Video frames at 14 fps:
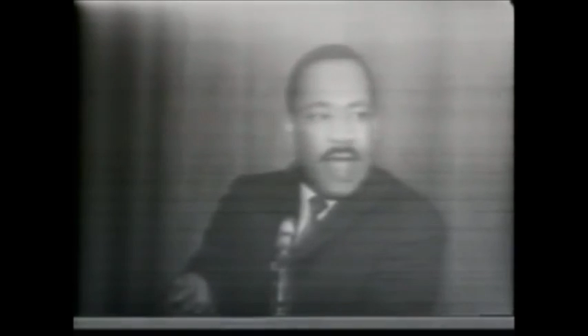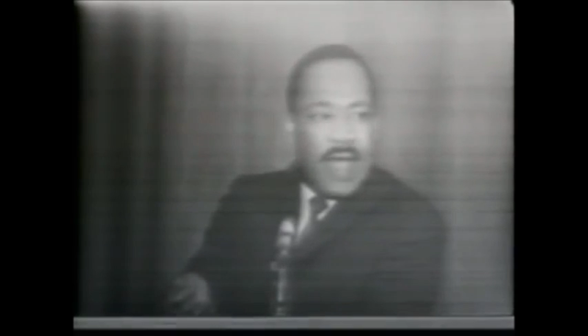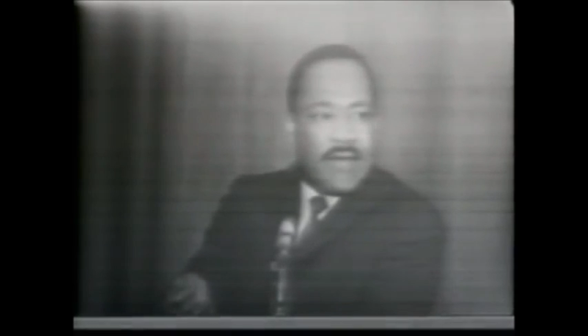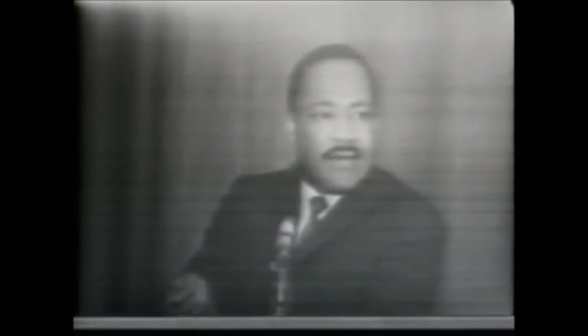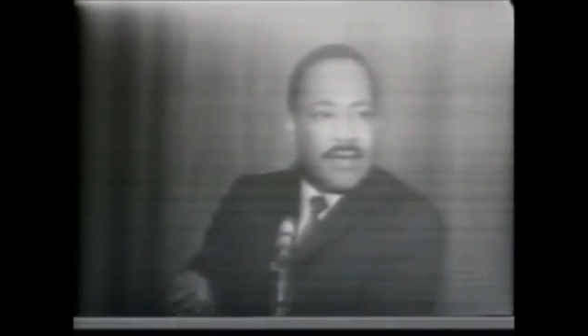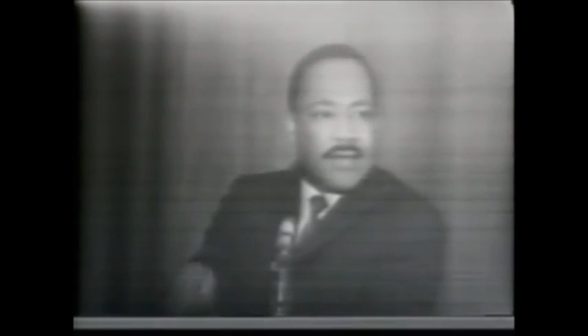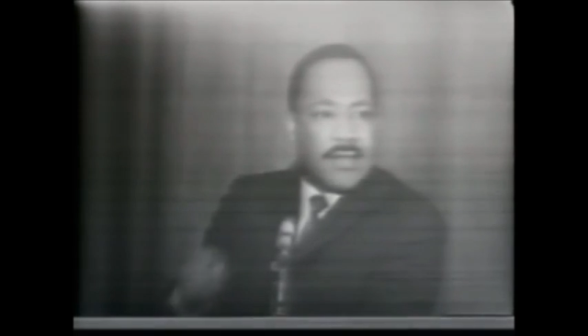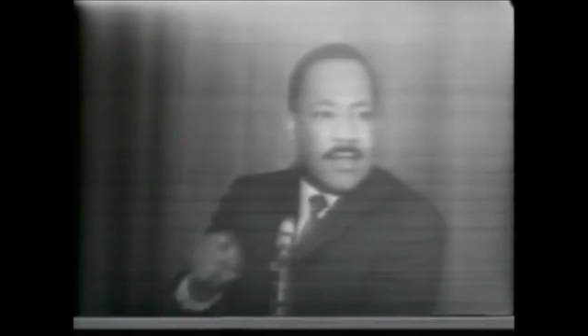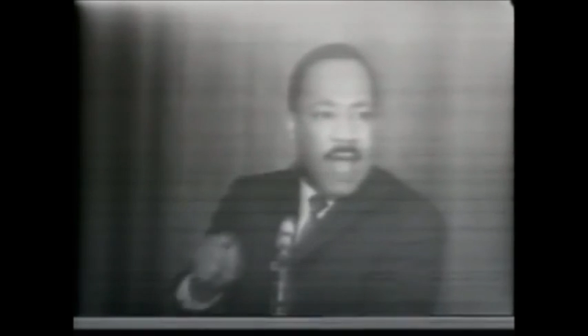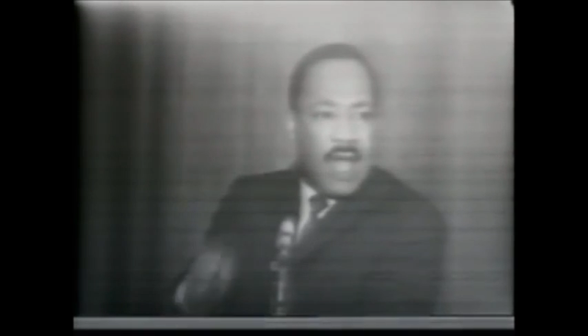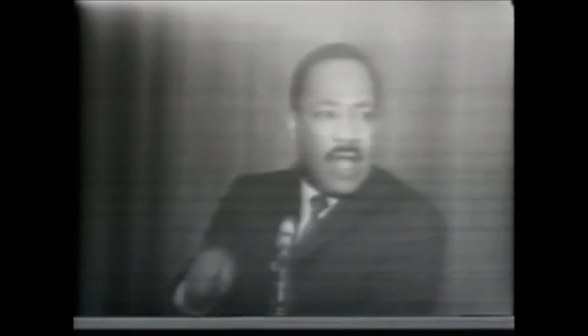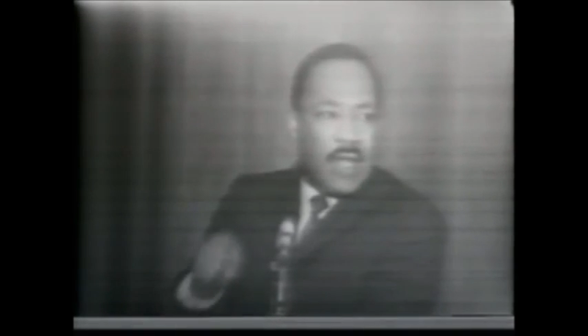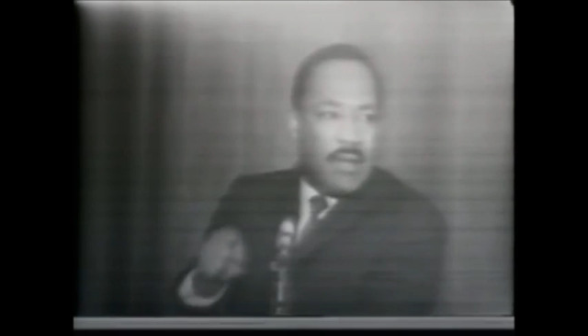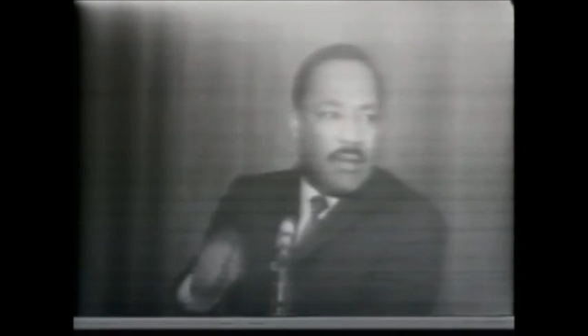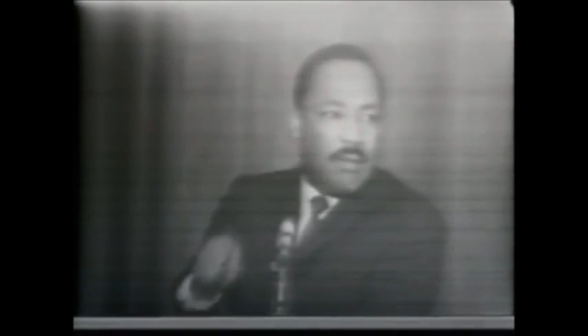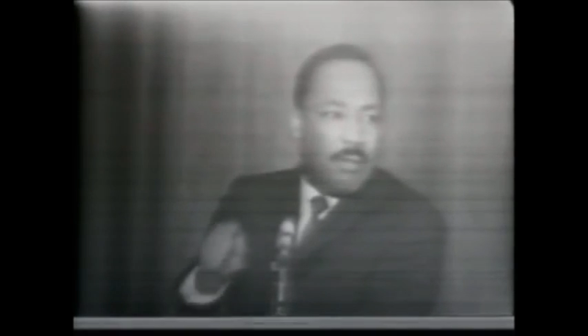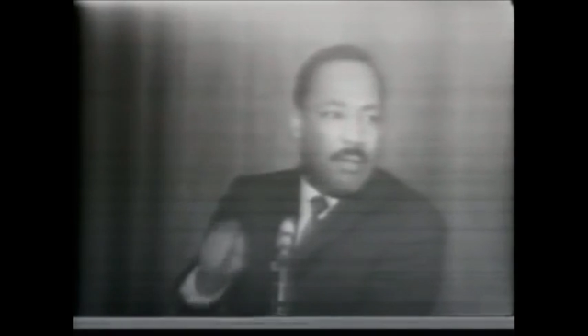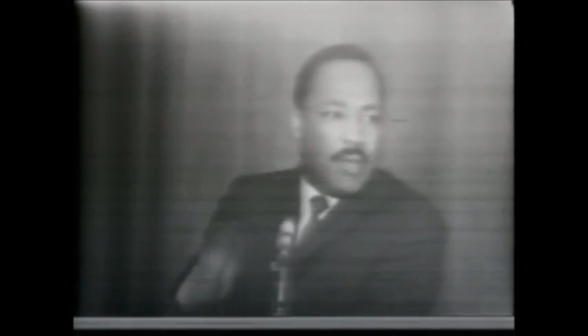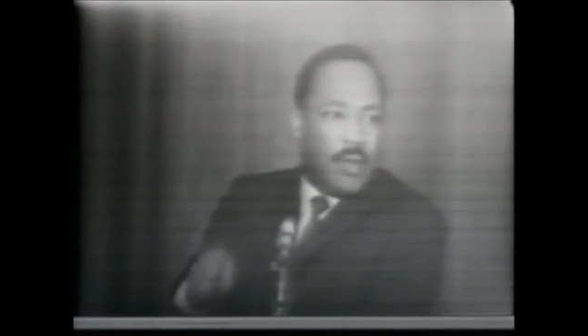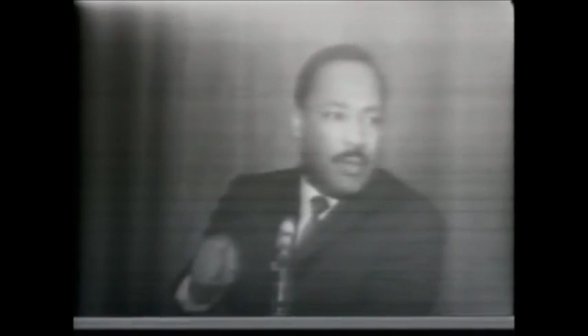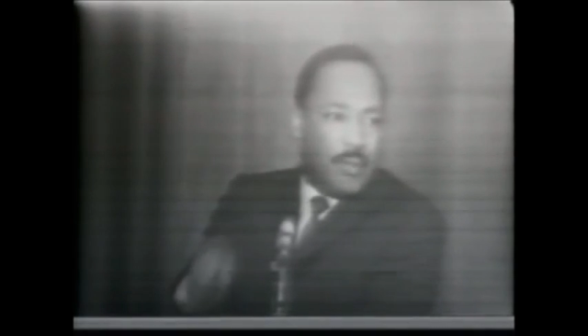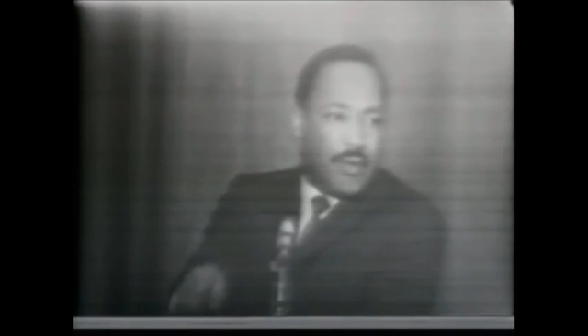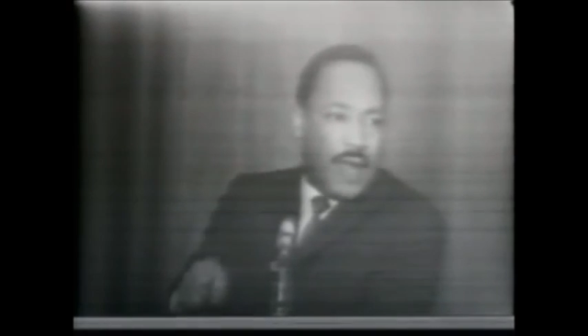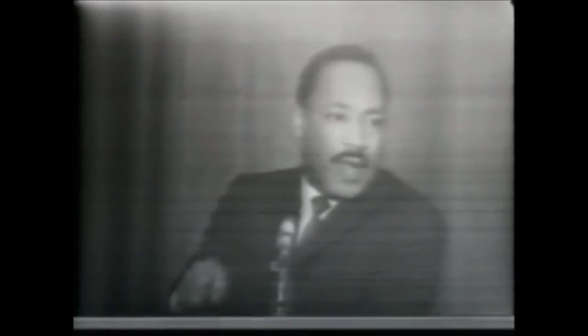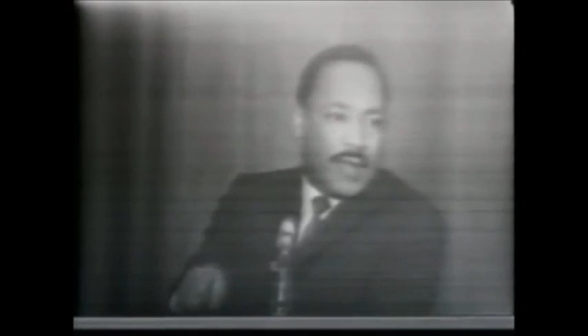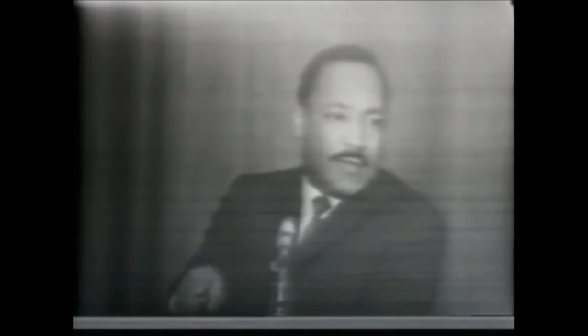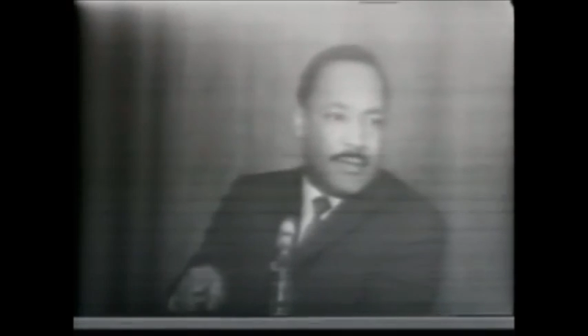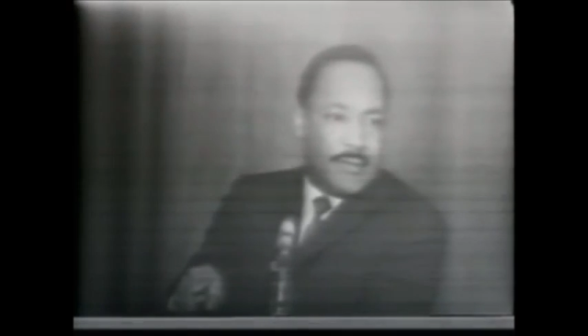and solid blueprint.